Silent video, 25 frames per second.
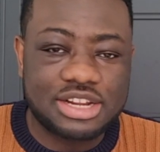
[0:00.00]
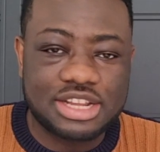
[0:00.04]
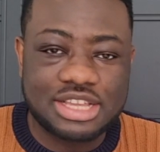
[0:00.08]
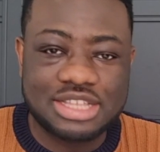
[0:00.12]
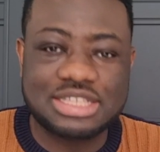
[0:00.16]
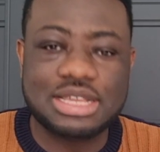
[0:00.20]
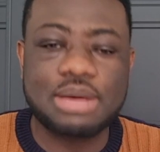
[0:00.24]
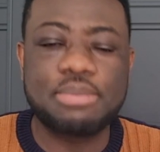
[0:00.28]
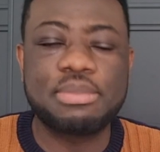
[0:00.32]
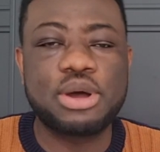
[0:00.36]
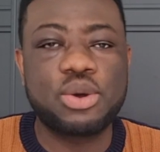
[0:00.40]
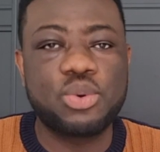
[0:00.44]
It's
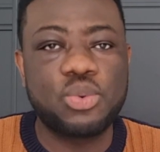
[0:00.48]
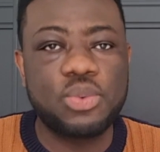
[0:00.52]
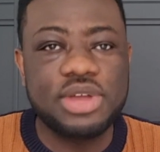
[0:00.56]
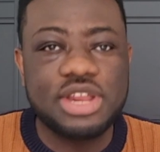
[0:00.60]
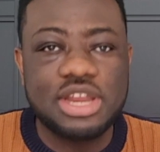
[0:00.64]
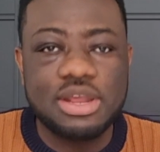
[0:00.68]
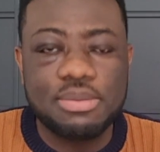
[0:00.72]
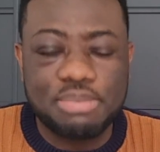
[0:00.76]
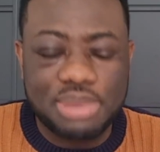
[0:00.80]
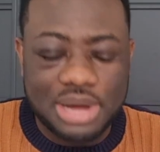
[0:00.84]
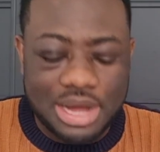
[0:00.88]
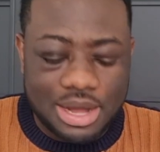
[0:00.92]
about
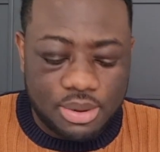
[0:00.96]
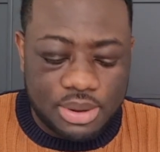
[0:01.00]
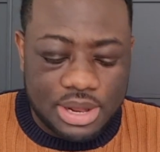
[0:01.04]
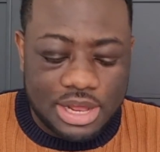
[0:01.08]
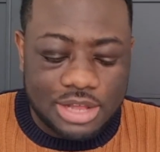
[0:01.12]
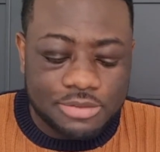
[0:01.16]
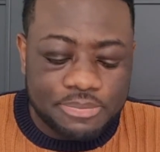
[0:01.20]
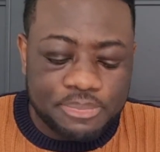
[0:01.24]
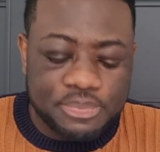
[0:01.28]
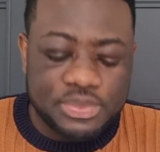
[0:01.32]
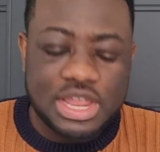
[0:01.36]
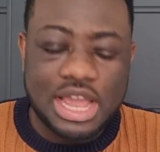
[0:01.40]
winning
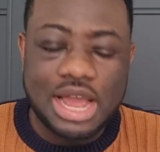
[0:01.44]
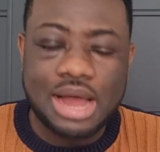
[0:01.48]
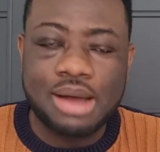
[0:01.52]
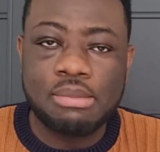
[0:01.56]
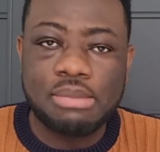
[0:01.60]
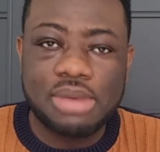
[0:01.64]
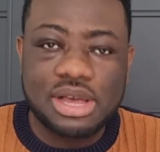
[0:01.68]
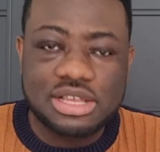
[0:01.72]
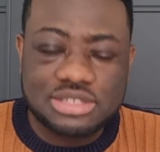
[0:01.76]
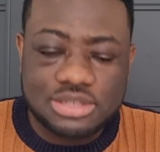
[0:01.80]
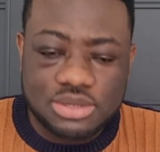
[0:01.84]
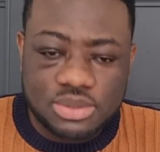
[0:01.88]
power,
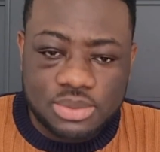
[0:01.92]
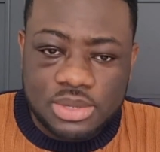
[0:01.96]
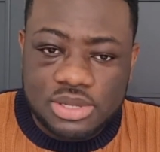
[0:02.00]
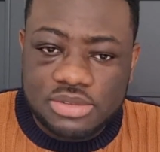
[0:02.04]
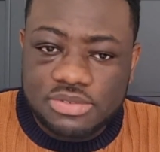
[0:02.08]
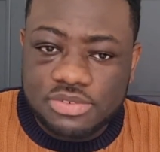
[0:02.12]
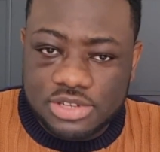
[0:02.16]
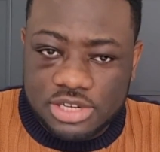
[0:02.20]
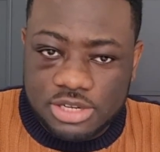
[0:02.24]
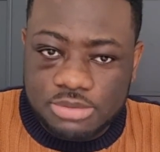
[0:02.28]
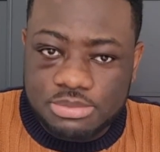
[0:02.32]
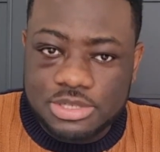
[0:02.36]
amassing wealth
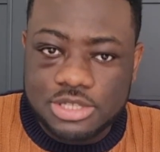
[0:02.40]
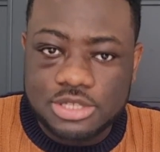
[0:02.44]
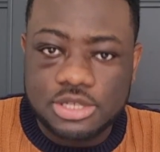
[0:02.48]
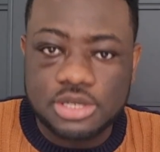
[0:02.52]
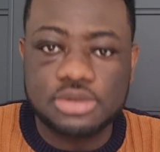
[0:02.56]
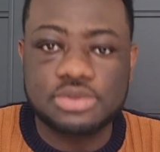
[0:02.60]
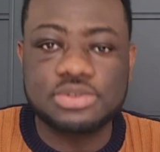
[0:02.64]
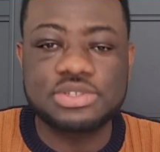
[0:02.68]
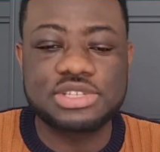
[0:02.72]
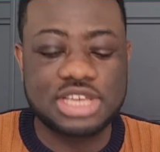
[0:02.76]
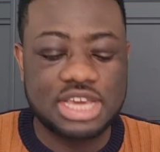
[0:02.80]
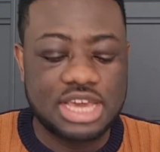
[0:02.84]
for
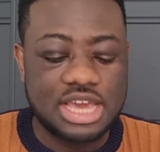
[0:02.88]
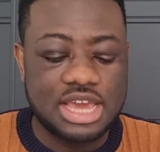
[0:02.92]
themselves,